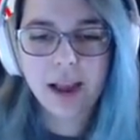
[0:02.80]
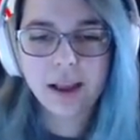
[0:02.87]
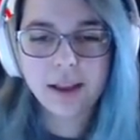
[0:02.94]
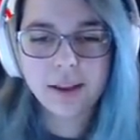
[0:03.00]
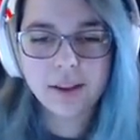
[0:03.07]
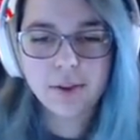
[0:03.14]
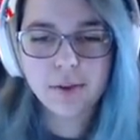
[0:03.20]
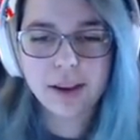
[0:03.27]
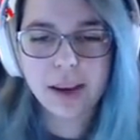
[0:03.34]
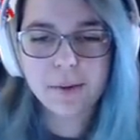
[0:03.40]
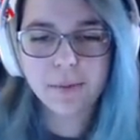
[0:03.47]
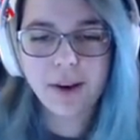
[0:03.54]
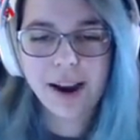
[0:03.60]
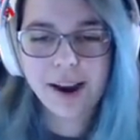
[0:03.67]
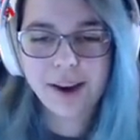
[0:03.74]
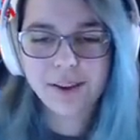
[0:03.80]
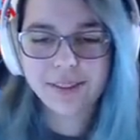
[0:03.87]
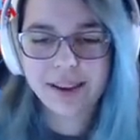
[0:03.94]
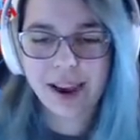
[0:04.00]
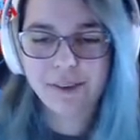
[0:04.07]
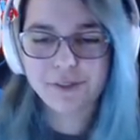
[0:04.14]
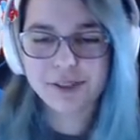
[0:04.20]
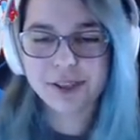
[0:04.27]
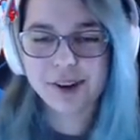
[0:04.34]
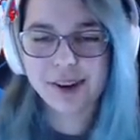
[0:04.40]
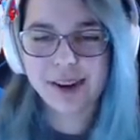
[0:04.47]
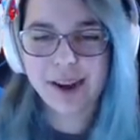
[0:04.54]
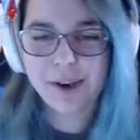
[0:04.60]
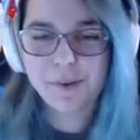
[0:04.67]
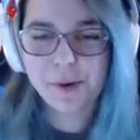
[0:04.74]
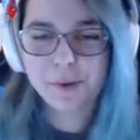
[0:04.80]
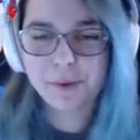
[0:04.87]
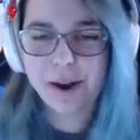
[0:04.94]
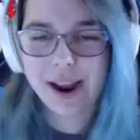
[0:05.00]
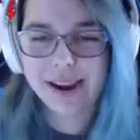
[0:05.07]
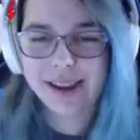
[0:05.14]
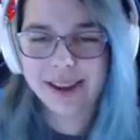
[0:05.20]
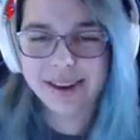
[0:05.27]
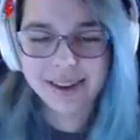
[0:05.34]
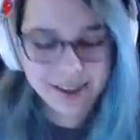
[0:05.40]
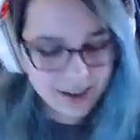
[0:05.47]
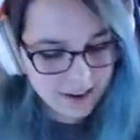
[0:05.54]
You came right out of the cafeteria and I went right in.